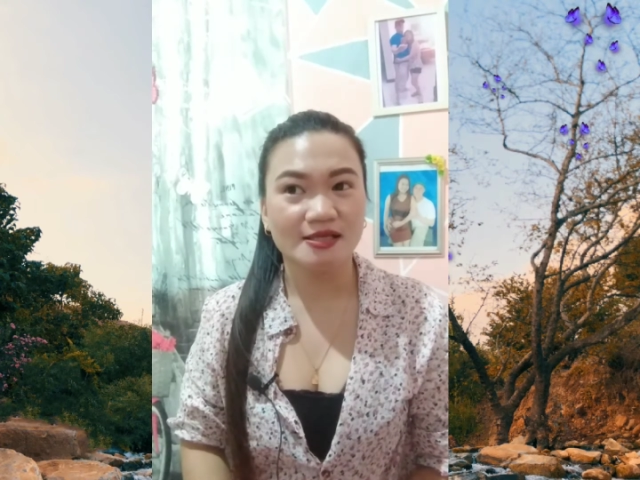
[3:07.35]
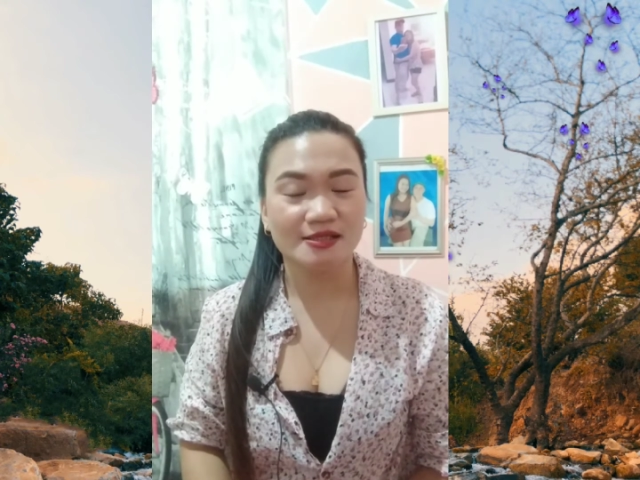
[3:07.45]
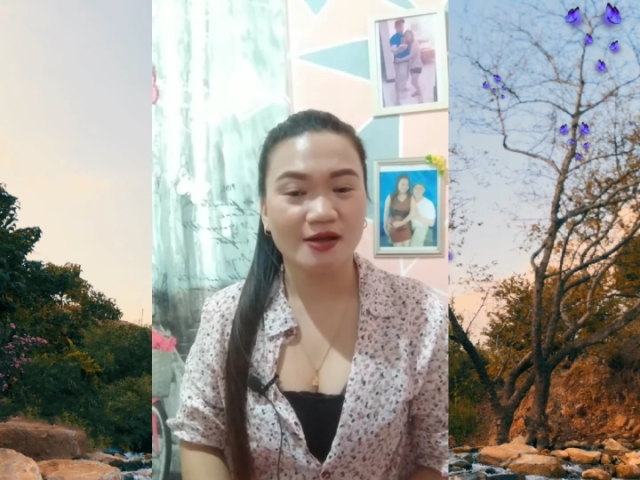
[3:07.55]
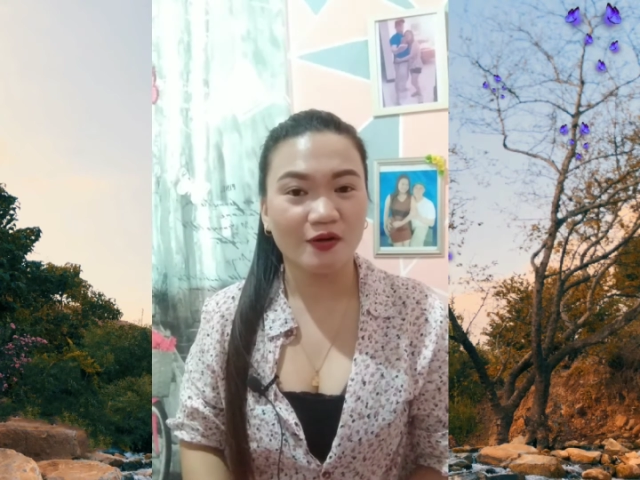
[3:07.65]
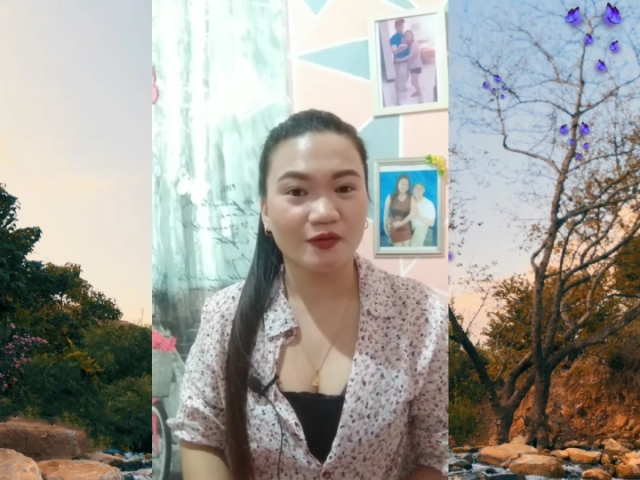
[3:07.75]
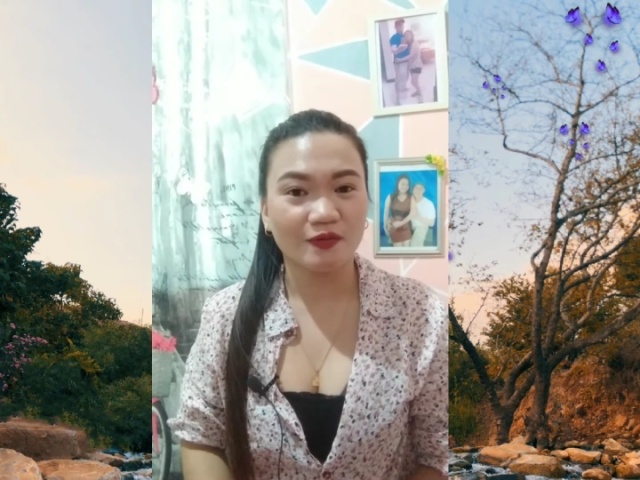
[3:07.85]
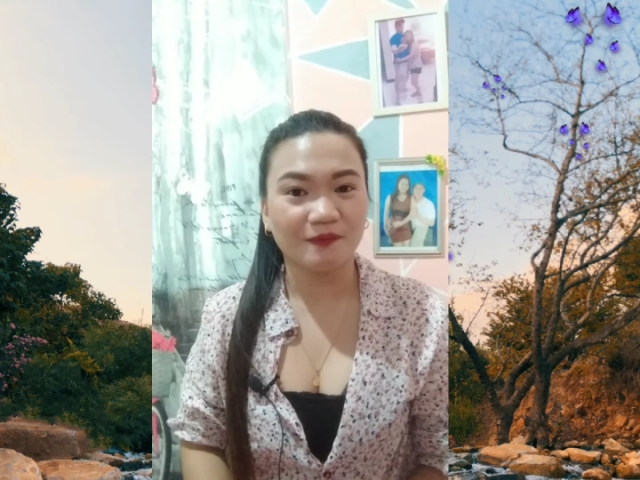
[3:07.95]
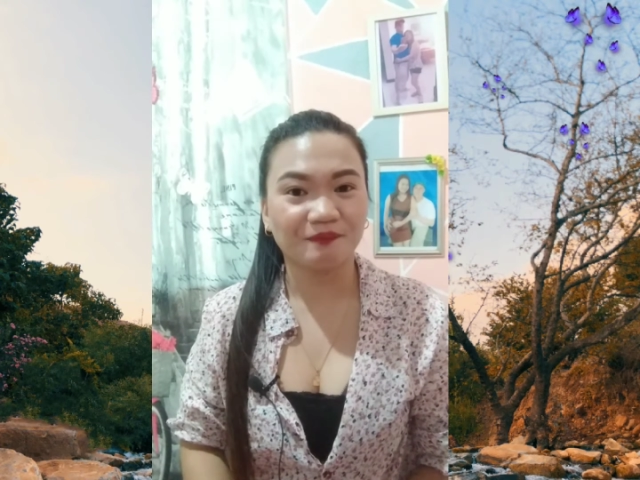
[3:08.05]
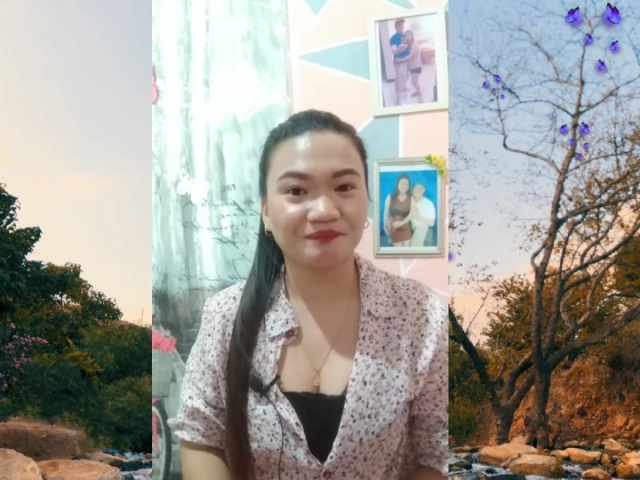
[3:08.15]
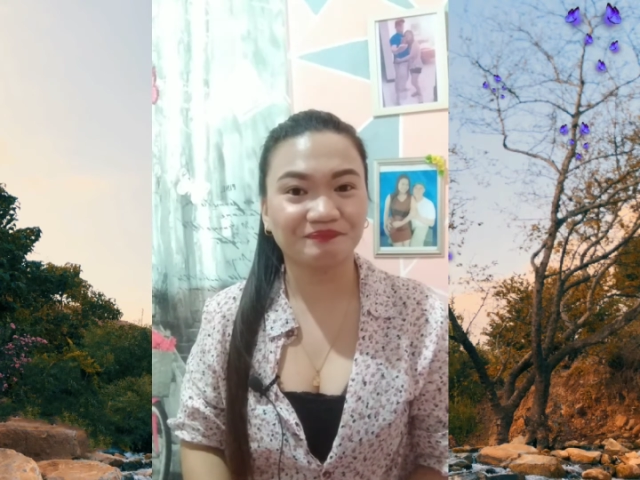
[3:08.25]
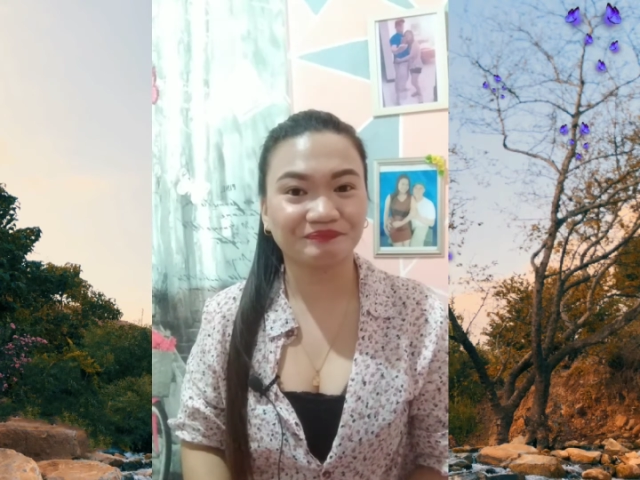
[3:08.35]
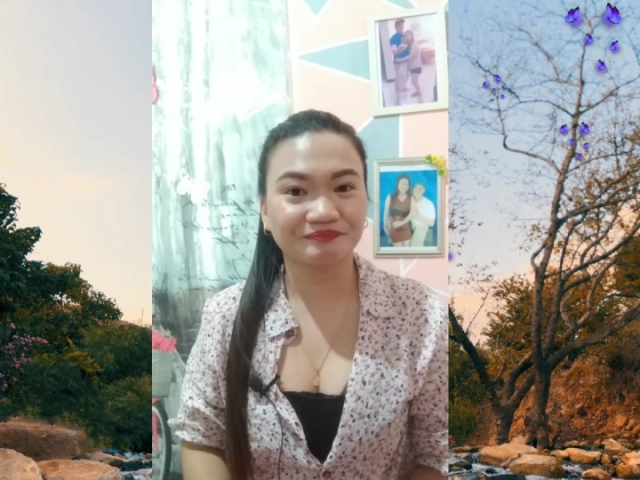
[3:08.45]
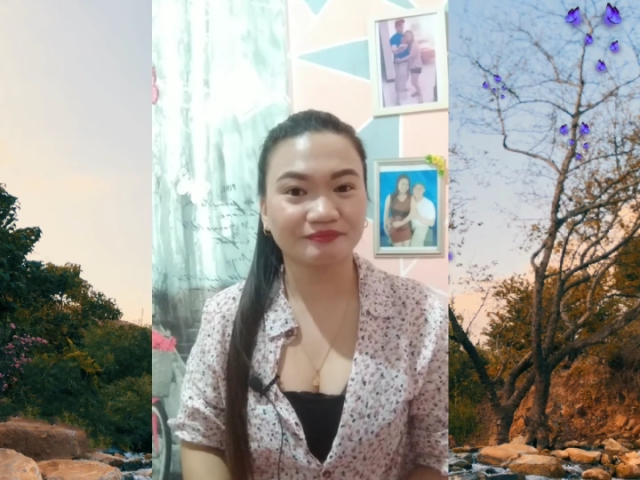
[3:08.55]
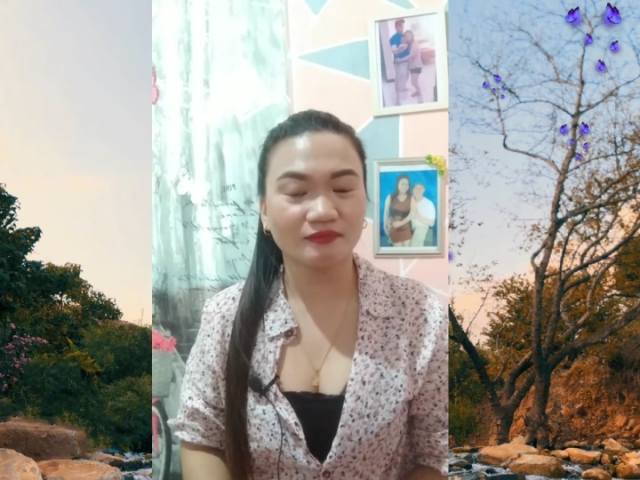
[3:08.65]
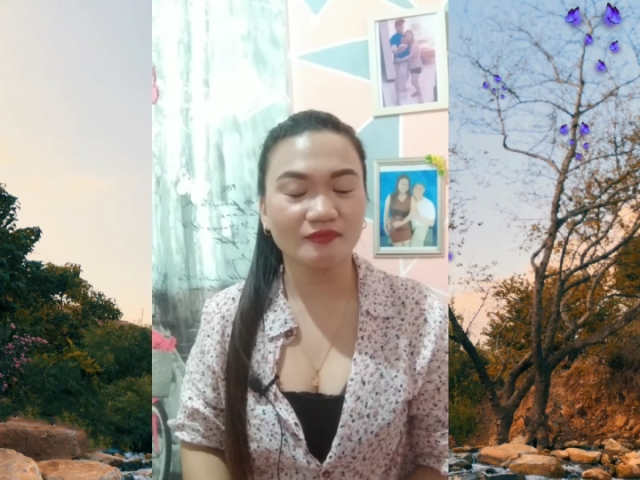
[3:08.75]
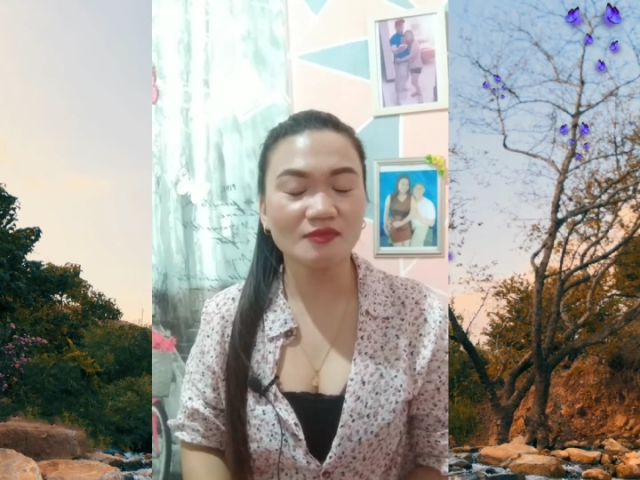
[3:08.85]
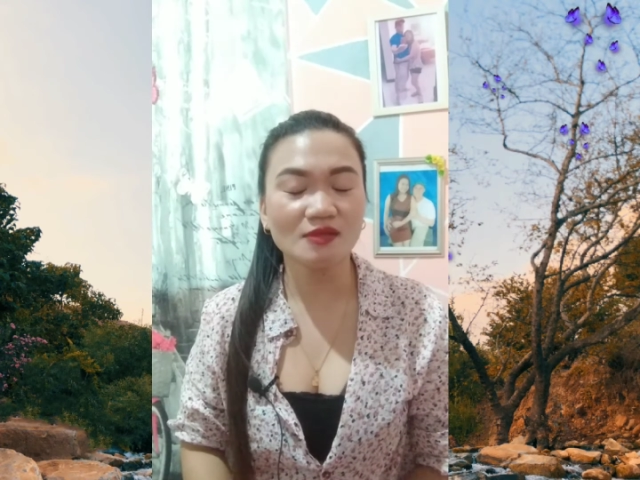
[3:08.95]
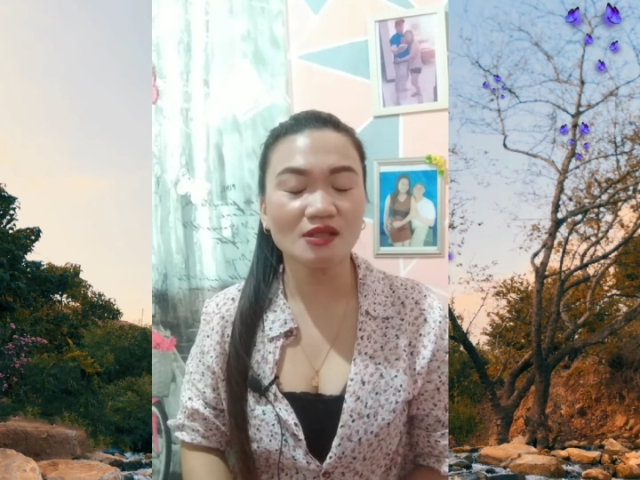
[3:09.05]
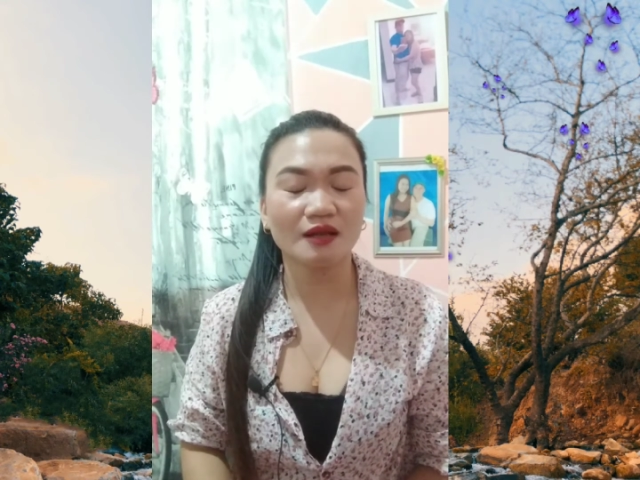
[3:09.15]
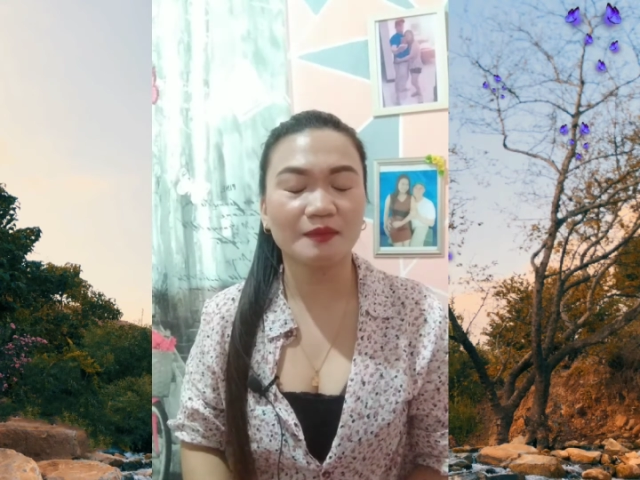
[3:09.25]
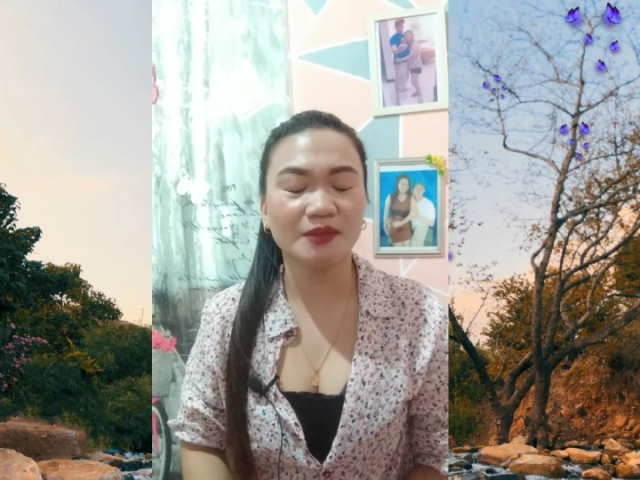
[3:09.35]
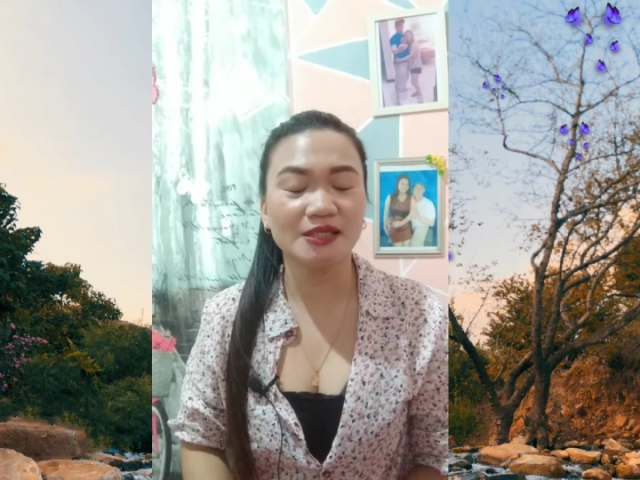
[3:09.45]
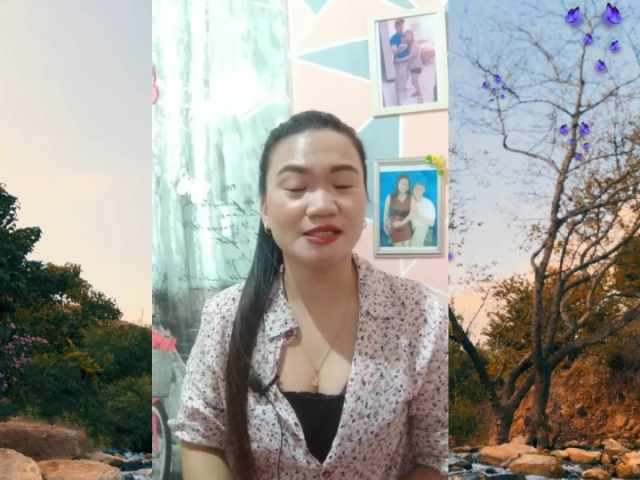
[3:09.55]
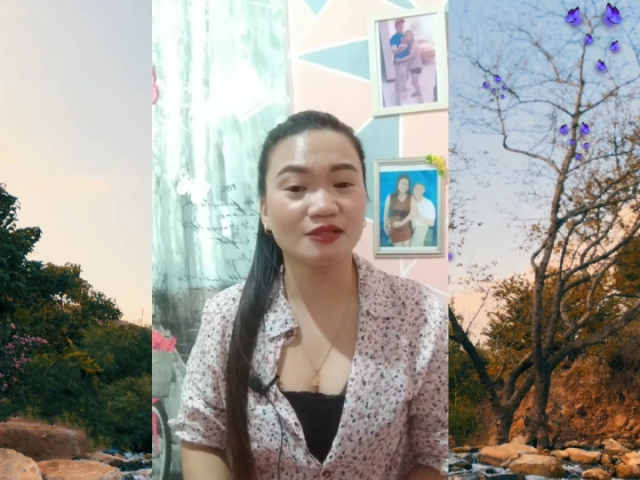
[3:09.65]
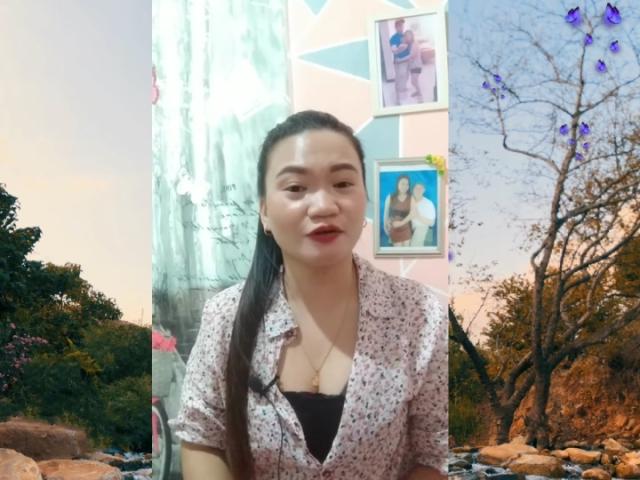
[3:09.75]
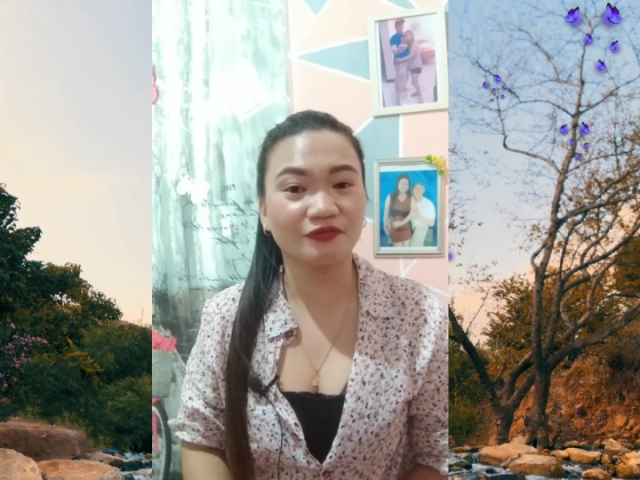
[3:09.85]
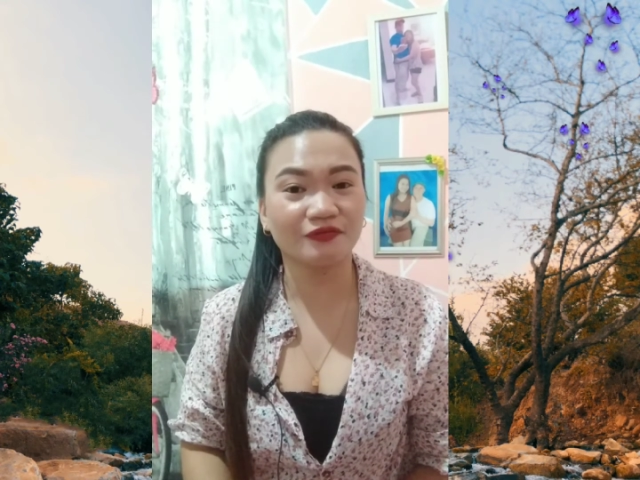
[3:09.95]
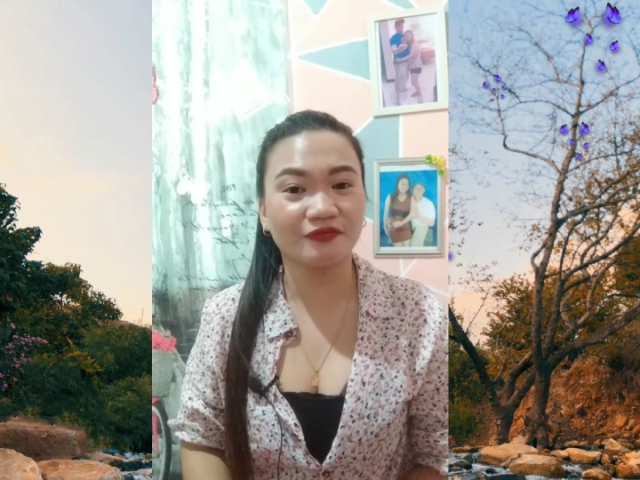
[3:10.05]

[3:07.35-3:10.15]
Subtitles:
So please don't